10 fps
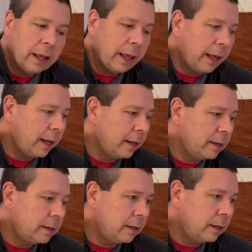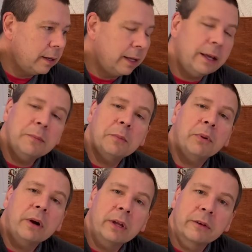And he had been
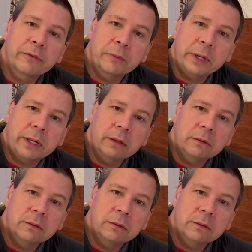barking for me